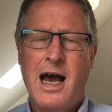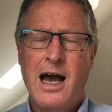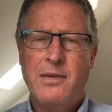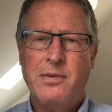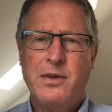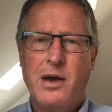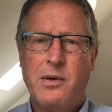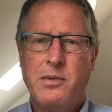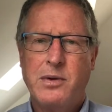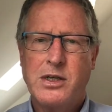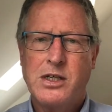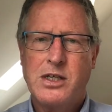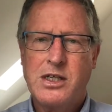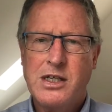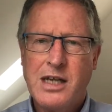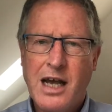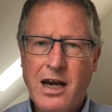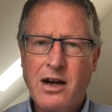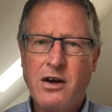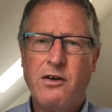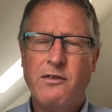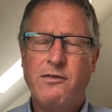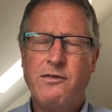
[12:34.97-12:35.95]
And there were
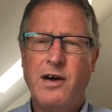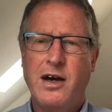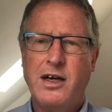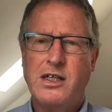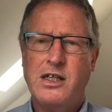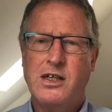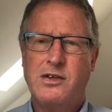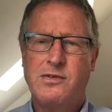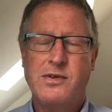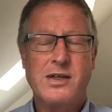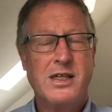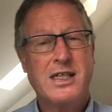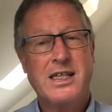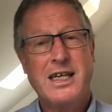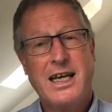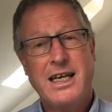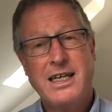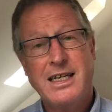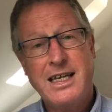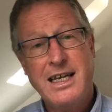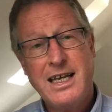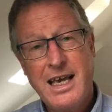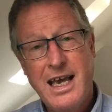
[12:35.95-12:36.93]
sacrifices of
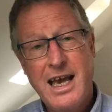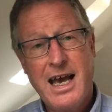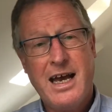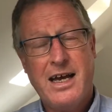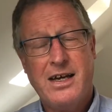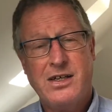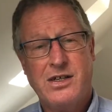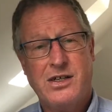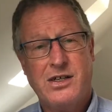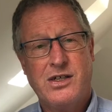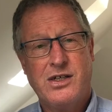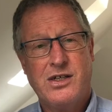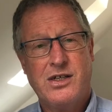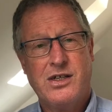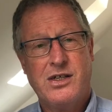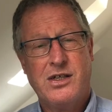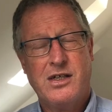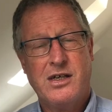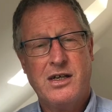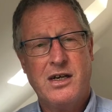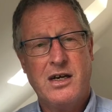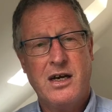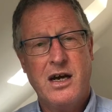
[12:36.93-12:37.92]
sin, yes,
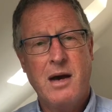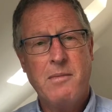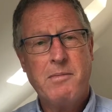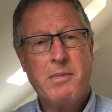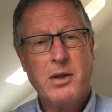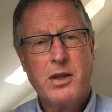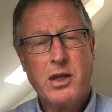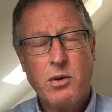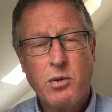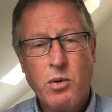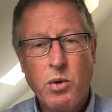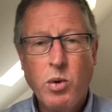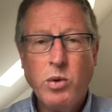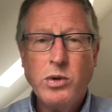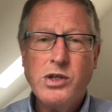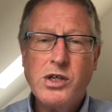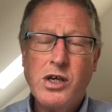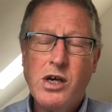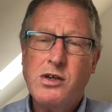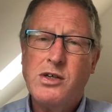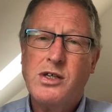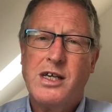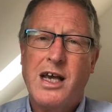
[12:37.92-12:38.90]
but there were
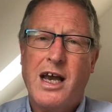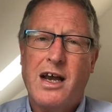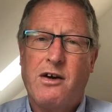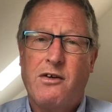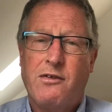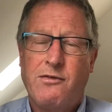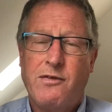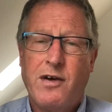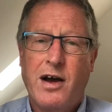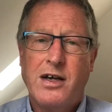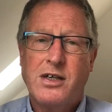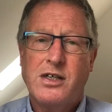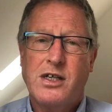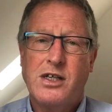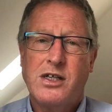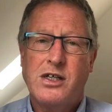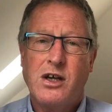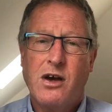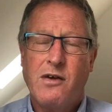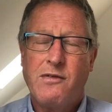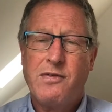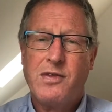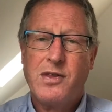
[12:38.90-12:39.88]
also
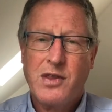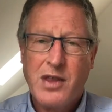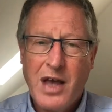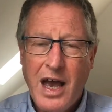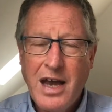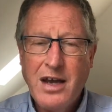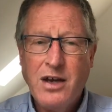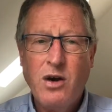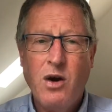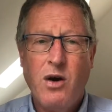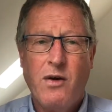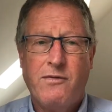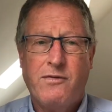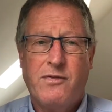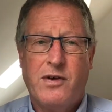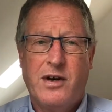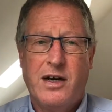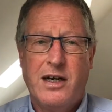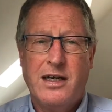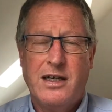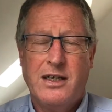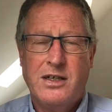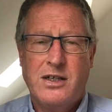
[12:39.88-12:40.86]
sacrifices of thank
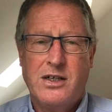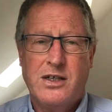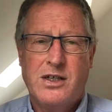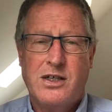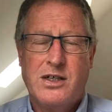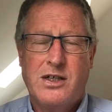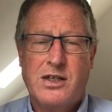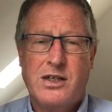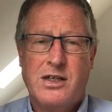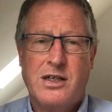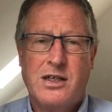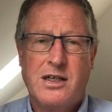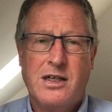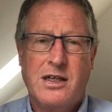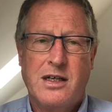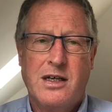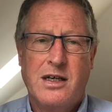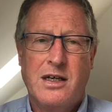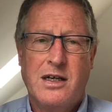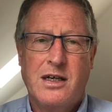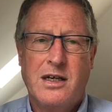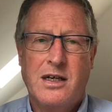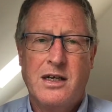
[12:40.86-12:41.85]
offerings.
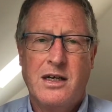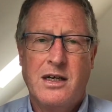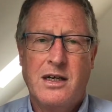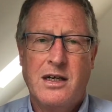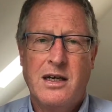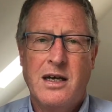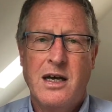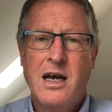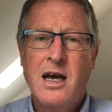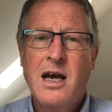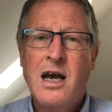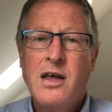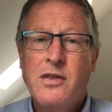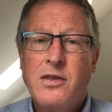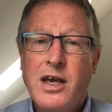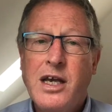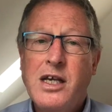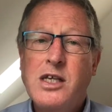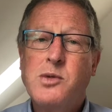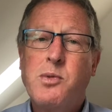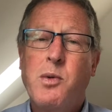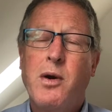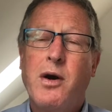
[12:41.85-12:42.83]

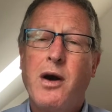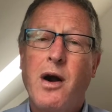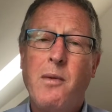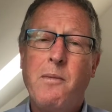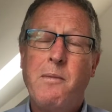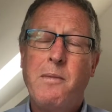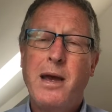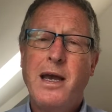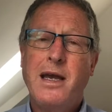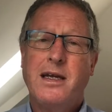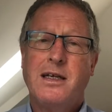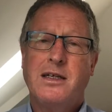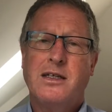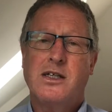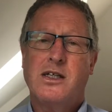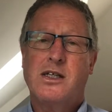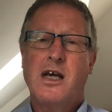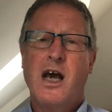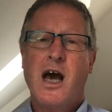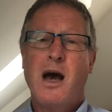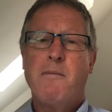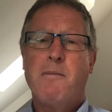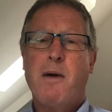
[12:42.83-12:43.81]
These were a
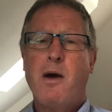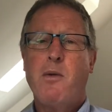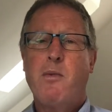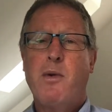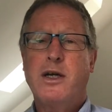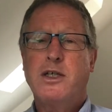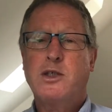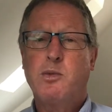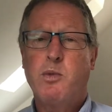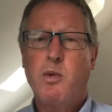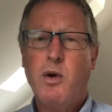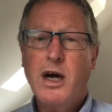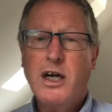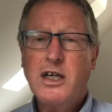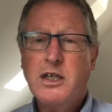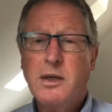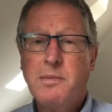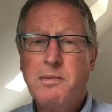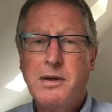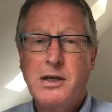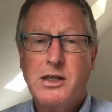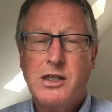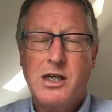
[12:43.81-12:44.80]
means by which
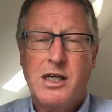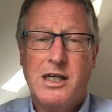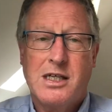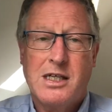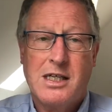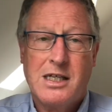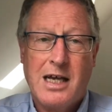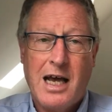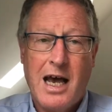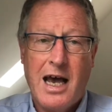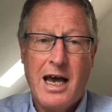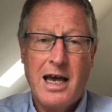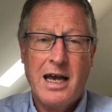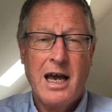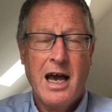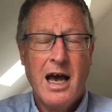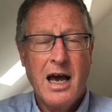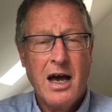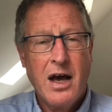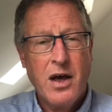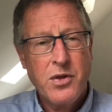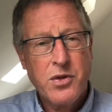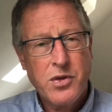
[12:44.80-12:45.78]
worshippers could say
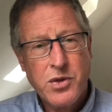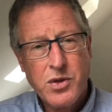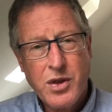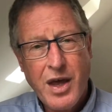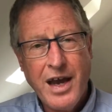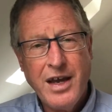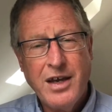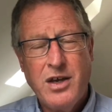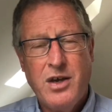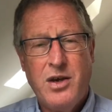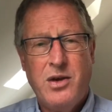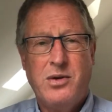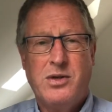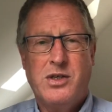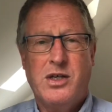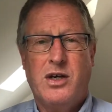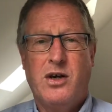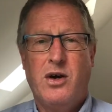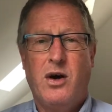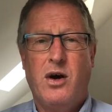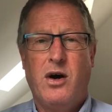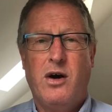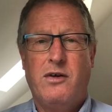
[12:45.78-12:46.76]
thank you to
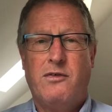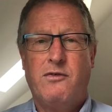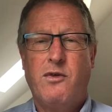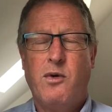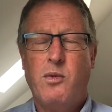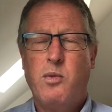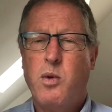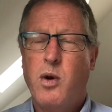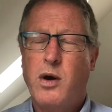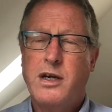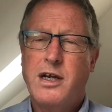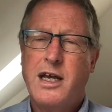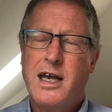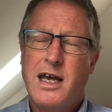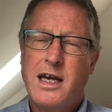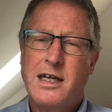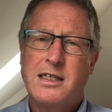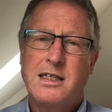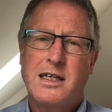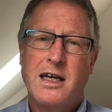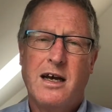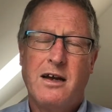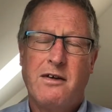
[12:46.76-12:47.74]
God for what he
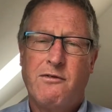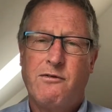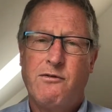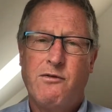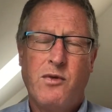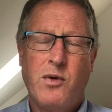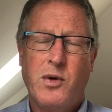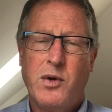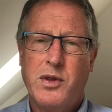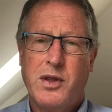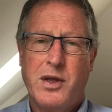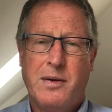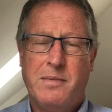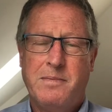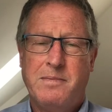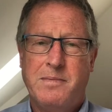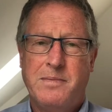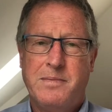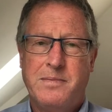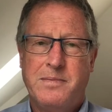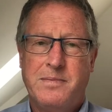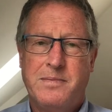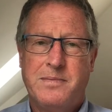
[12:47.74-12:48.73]
had done for
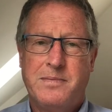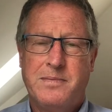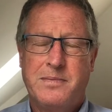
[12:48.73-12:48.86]
them.